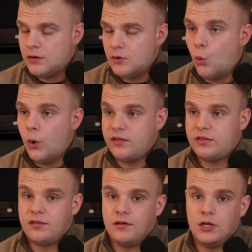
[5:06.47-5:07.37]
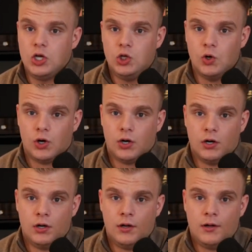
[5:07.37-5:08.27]
with your
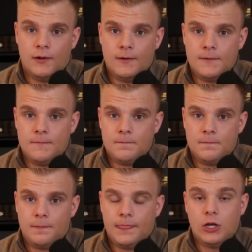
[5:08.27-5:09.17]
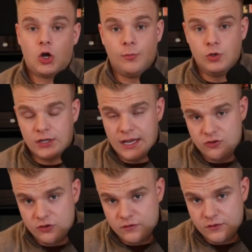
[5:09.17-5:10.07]

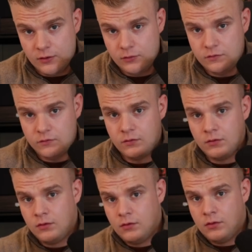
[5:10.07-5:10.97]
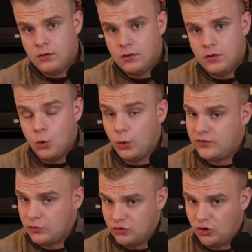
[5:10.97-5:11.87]
communication skills, with
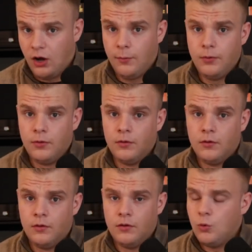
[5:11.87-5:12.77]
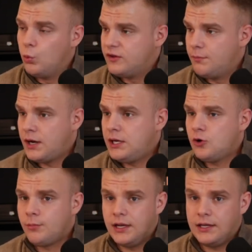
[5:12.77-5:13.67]
your job, with the money you're
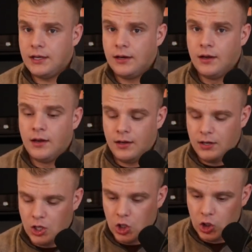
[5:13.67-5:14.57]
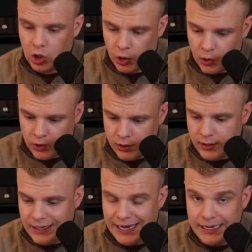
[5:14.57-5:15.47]
making,
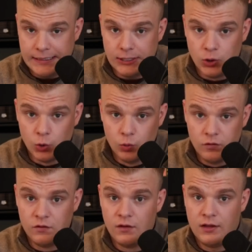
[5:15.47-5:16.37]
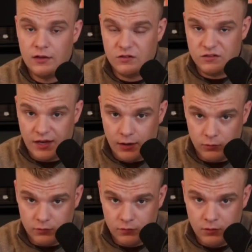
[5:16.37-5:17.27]
learn and use sales.